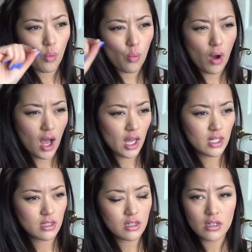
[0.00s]

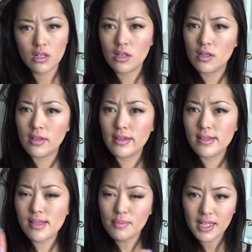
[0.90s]
wand,
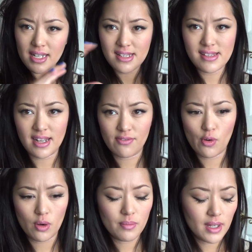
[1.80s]
something in a stick
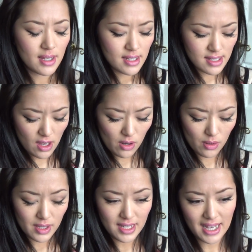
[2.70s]
form.
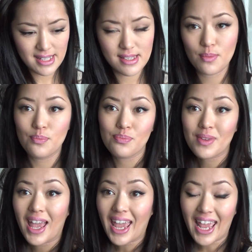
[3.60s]
So yes.
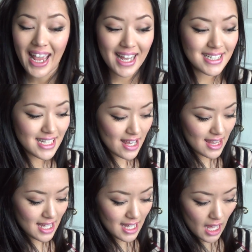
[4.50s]
And
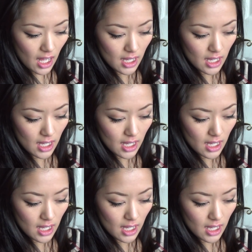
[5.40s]
the